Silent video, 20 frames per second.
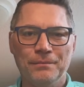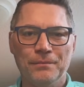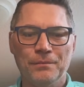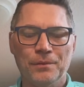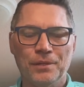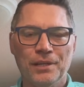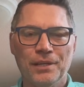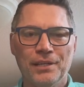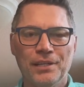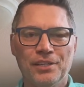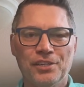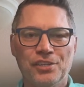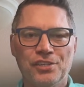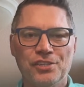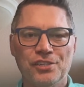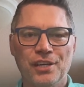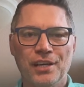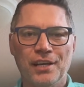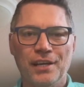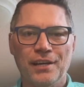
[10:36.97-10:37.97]
We're going to
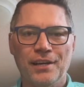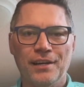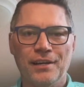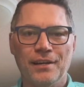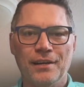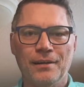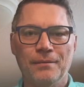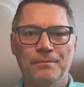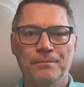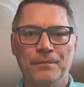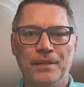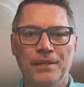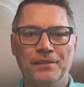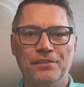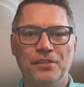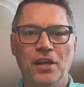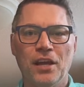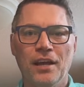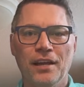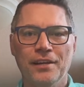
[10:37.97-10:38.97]
share
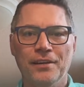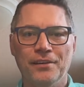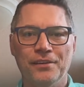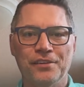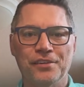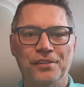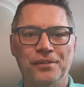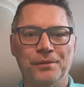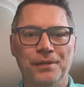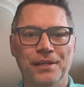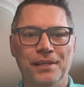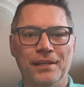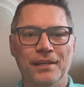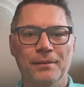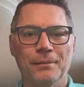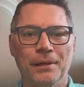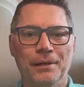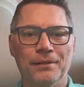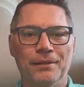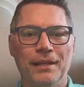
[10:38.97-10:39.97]
entire screen. How
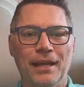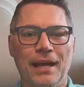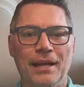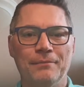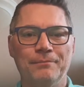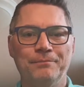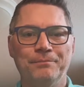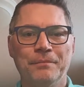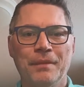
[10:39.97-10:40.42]
about that?